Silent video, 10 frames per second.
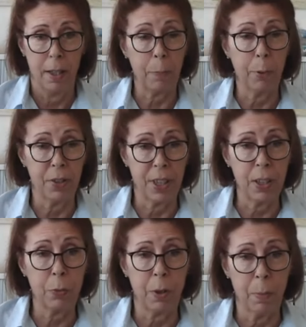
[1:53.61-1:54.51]
that
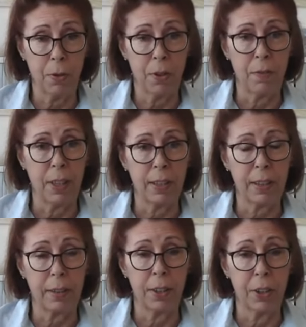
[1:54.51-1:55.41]
presents with both of
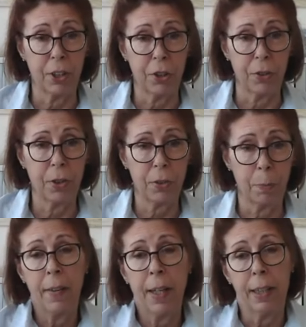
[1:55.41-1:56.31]
these conditions,
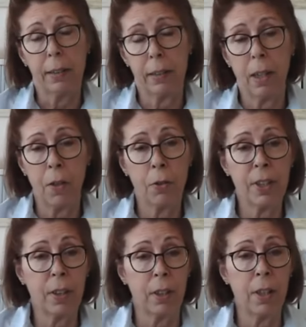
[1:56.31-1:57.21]
and that although
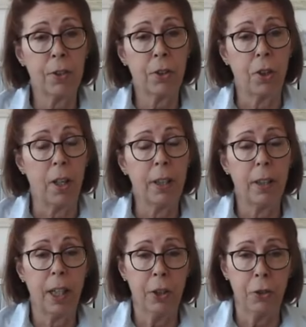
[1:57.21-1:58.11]
it's a long
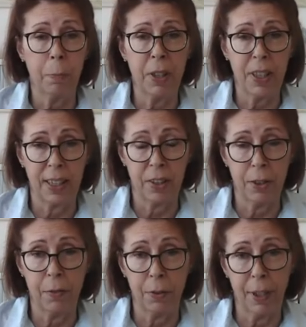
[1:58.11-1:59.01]
shot, I should be
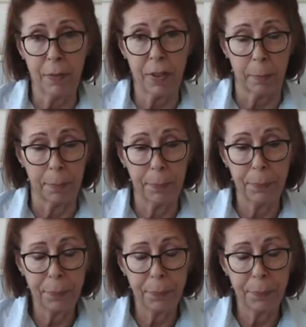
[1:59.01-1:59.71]
tested for Refsum.